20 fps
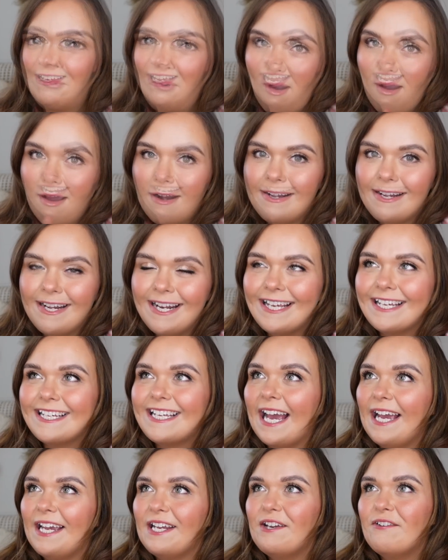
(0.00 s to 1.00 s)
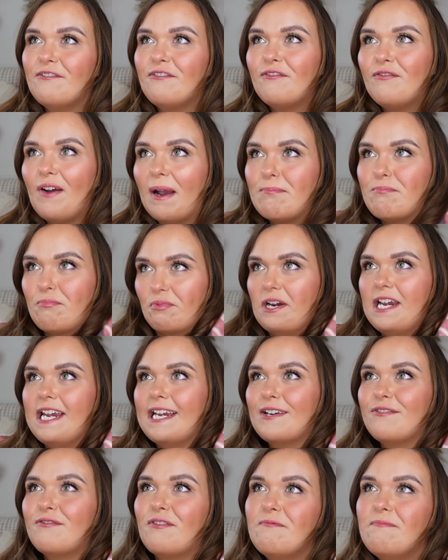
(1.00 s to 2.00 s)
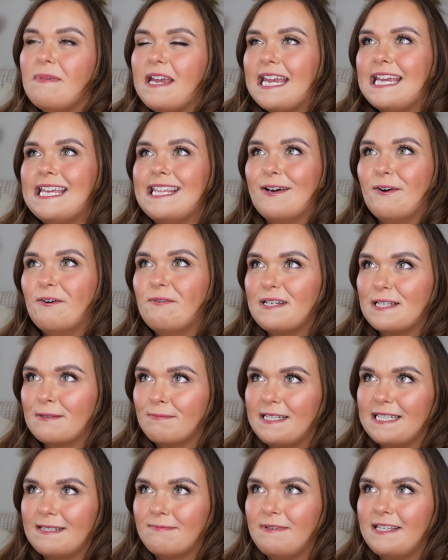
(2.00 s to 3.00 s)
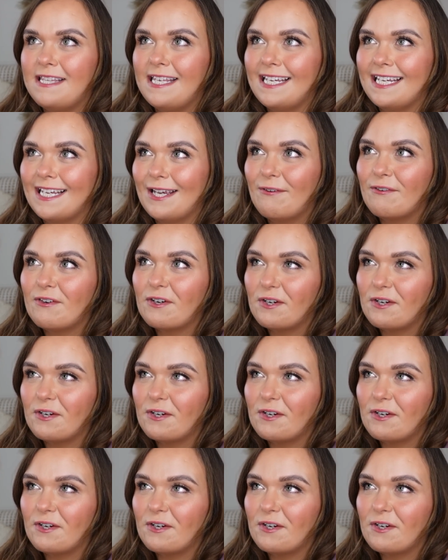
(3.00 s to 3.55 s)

One kind of fabric for me that always makes me think of